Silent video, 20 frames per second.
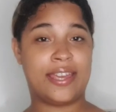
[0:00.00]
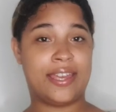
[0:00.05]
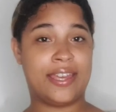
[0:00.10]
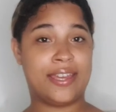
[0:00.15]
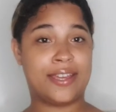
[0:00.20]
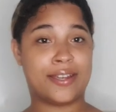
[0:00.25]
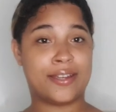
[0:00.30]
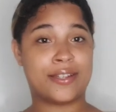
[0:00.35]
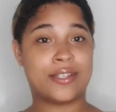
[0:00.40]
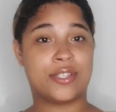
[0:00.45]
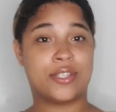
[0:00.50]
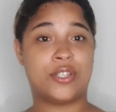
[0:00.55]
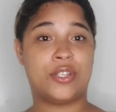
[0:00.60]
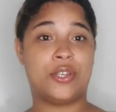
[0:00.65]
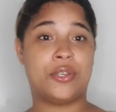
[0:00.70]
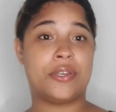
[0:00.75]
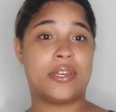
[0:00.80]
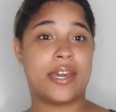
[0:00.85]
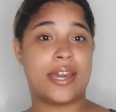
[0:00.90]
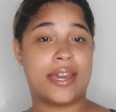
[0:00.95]
here so
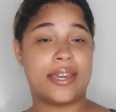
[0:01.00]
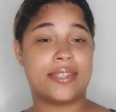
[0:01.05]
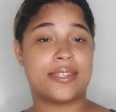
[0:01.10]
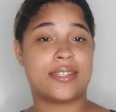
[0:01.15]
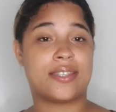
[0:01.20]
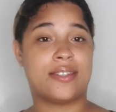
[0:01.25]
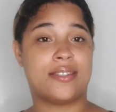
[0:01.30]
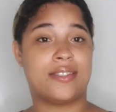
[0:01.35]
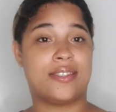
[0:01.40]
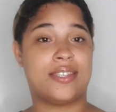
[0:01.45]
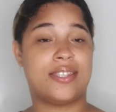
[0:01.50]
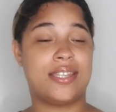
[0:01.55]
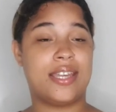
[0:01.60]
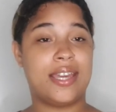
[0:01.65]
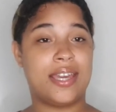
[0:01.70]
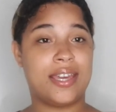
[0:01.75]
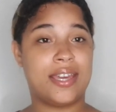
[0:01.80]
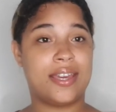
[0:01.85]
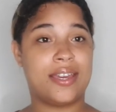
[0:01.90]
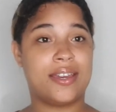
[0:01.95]
you guys can
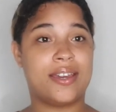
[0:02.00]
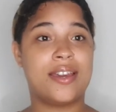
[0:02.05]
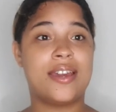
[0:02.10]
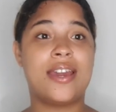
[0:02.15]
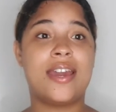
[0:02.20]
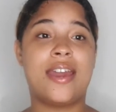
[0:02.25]
see it,